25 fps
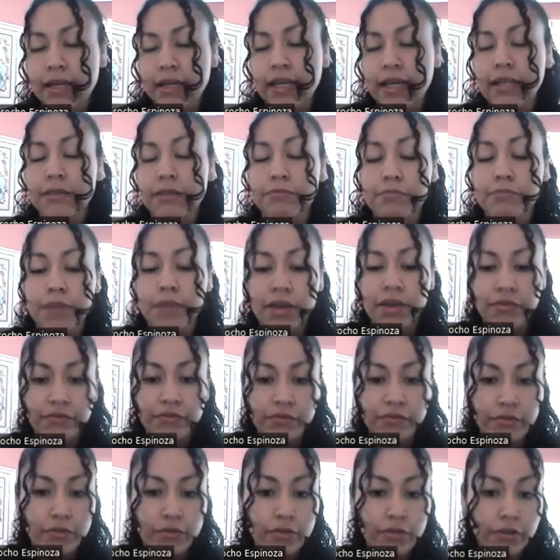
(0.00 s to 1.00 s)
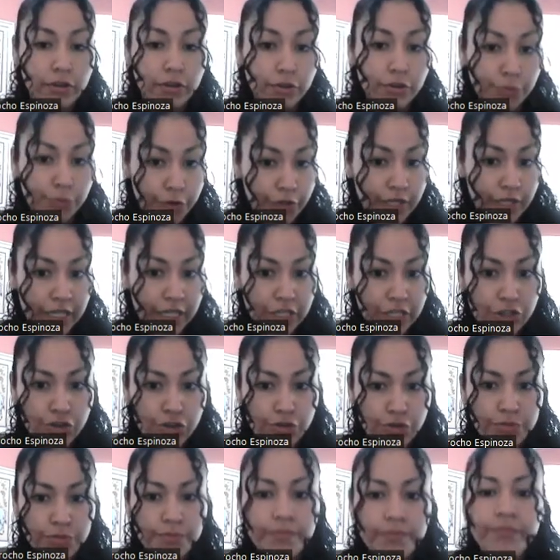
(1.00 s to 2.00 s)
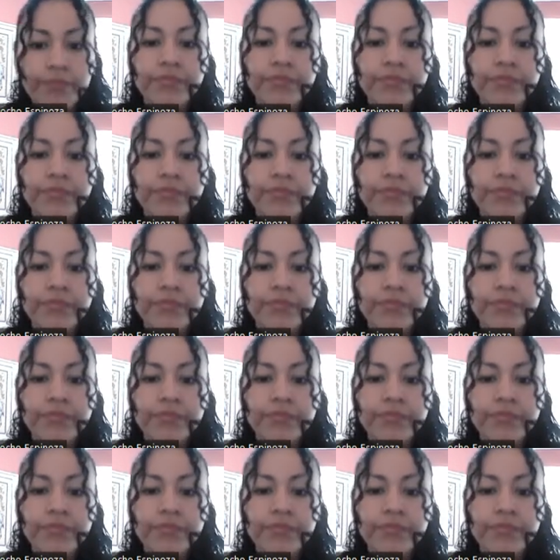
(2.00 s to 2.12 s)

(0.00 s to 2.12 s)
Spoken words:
and meaningful communication